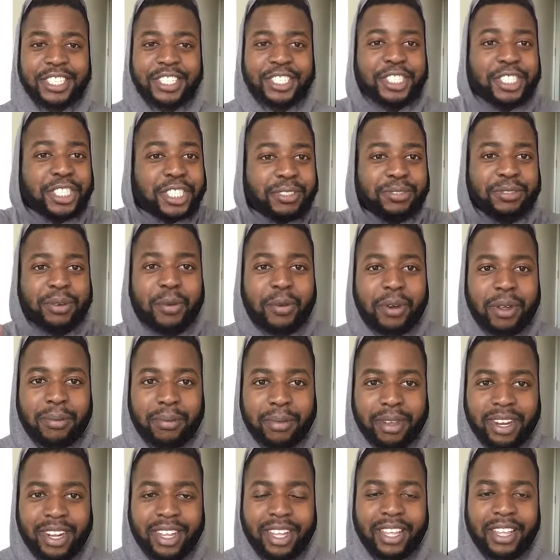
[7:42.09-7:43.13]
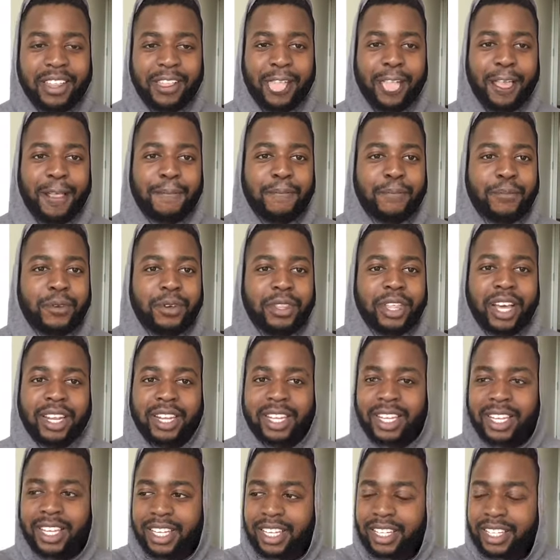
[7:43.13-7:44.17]
Chill for one minute without
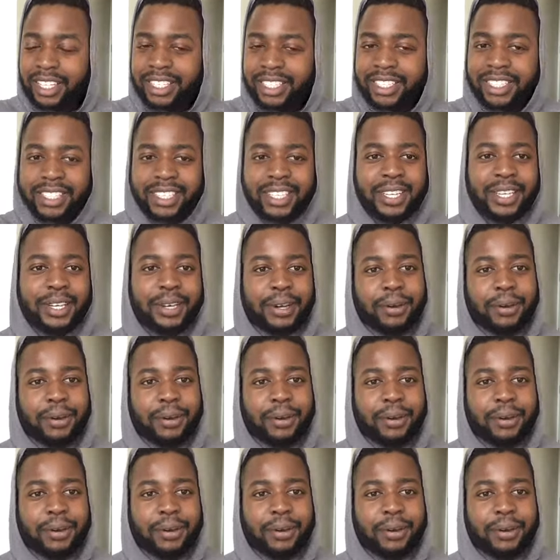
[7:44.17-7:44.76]
the kids,